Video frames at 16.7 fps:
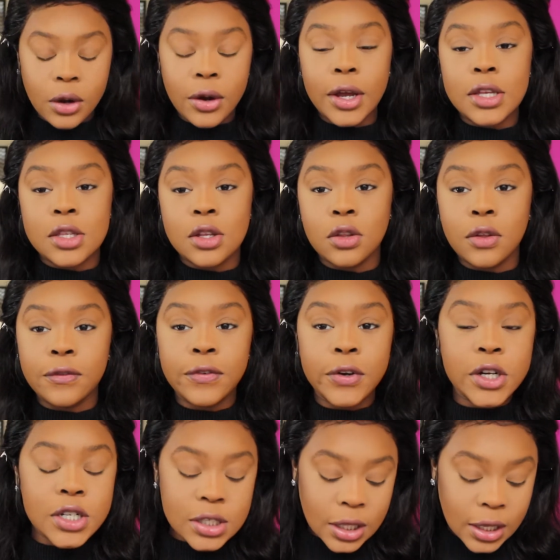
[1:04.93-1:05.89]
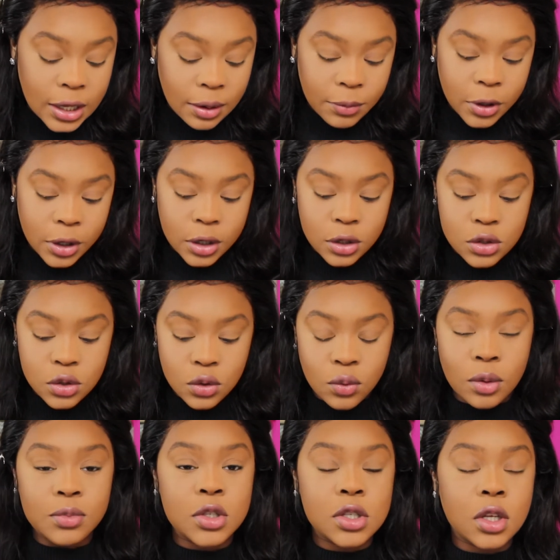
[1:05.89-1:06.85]
Alright, so the first thing I'm gonna
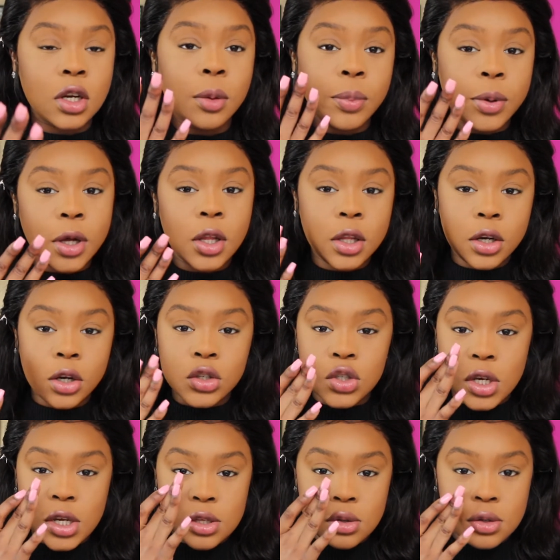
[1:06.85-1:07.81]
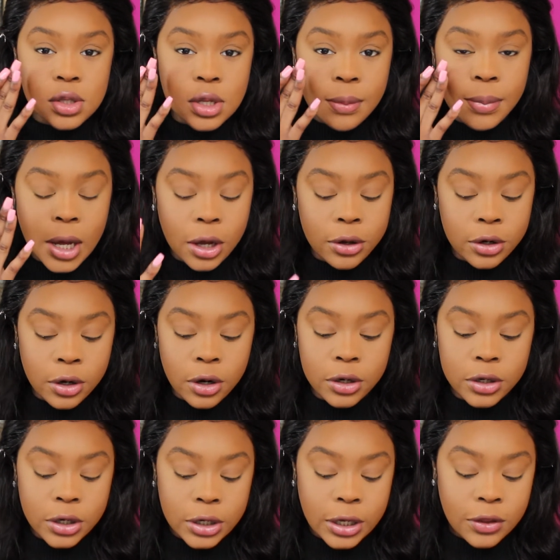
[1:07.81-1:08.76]
do, I'm just gonna put a little translucent powder
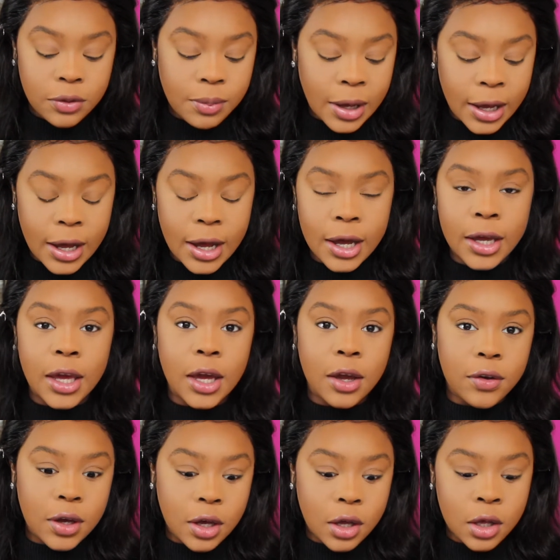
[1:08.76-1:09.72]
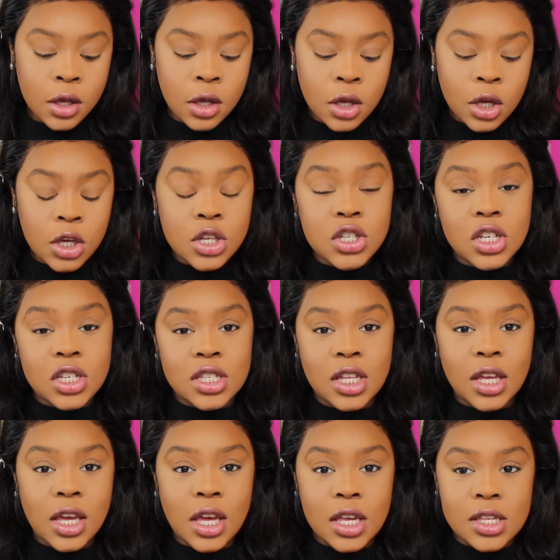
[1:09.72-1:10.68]
underneath my eye area, just
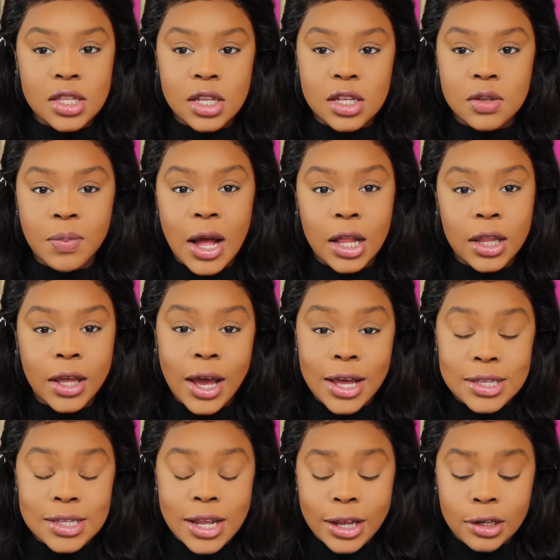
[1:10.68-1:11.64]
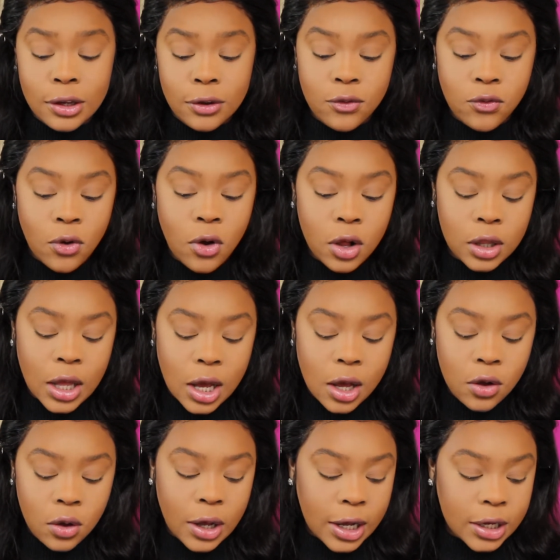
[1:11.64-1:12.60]
in case this palette has any
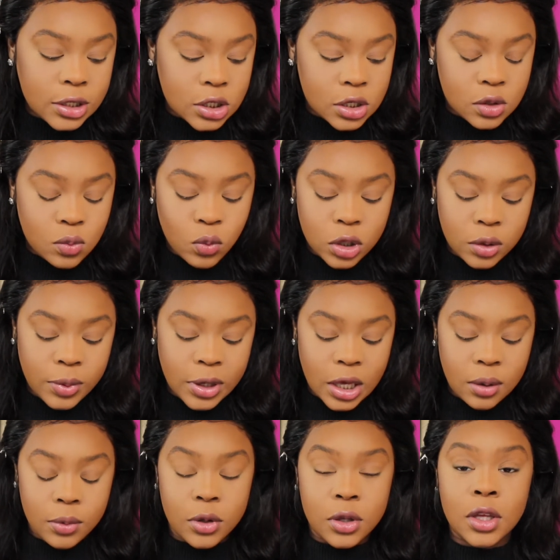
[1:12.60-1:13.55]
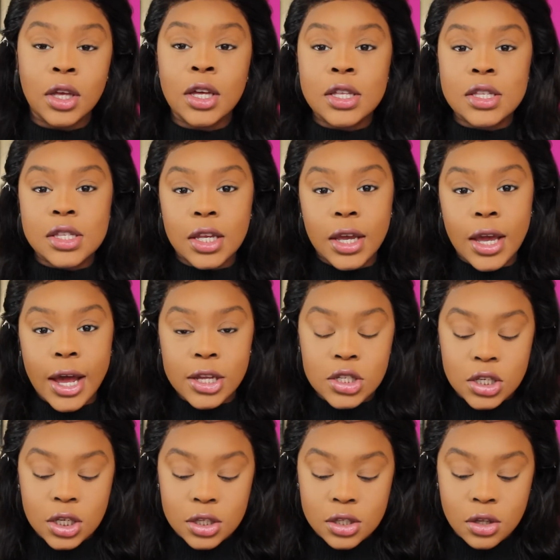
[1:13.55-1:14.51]
fallout. I just want to be able to
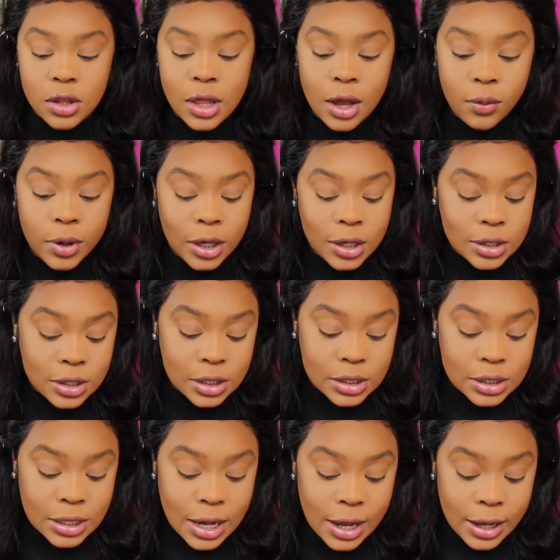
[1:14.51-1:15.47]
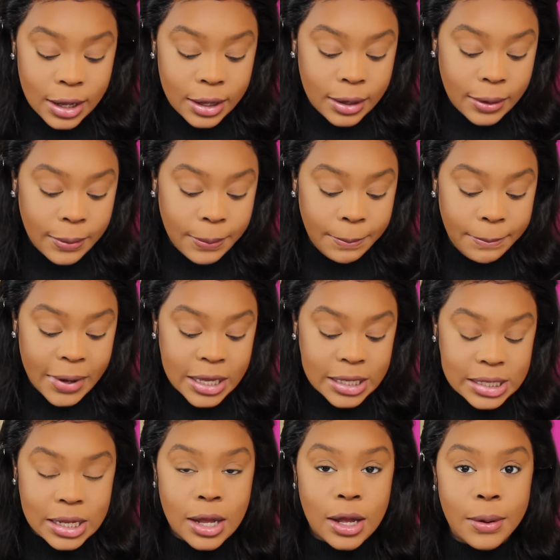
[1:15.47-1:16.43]
catch it so that way it does not
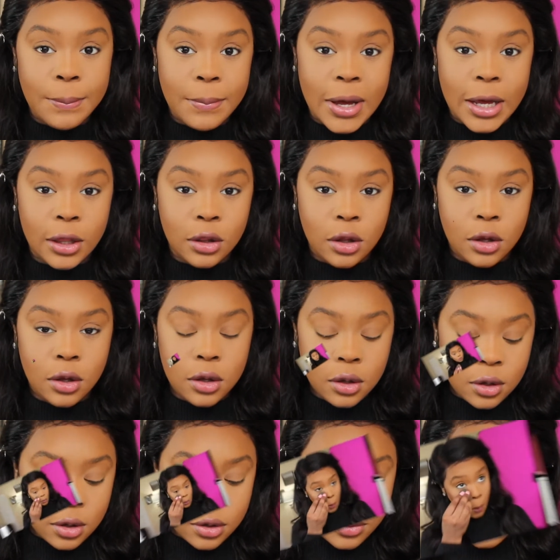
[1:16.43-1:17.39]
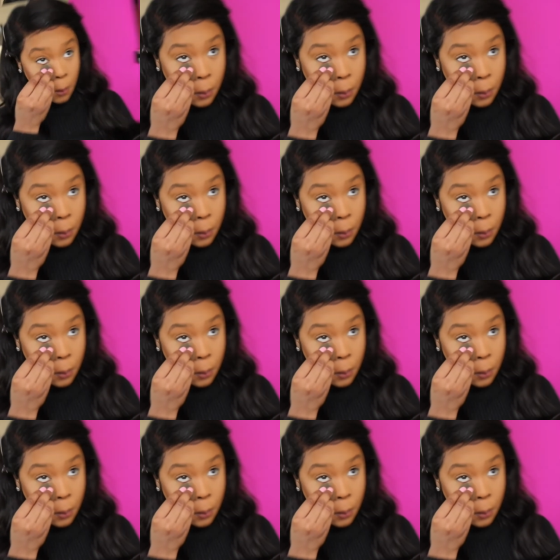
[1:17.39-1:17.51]
mess up my look.